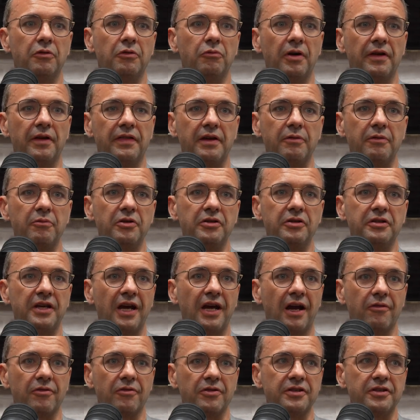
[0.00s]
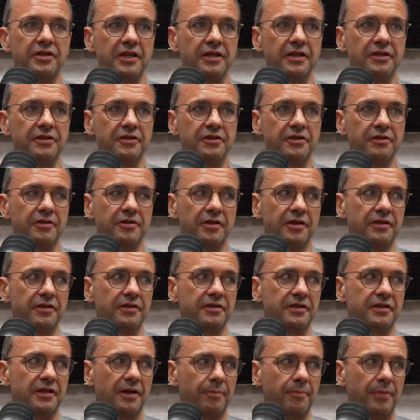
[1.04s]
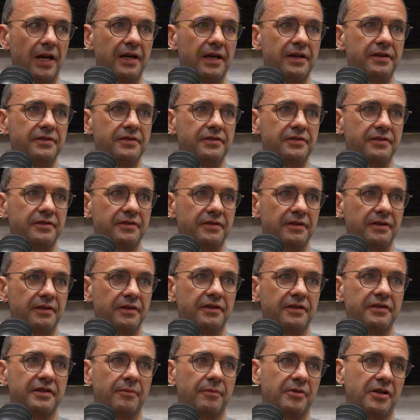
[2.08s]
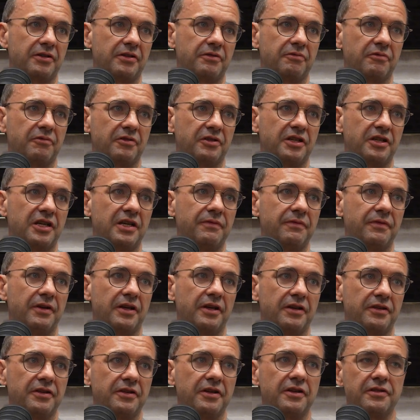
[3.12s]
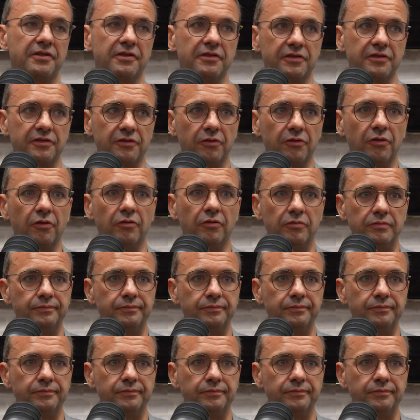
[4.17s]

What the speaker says: where they would guarantee students a place subject to achieving a certain score.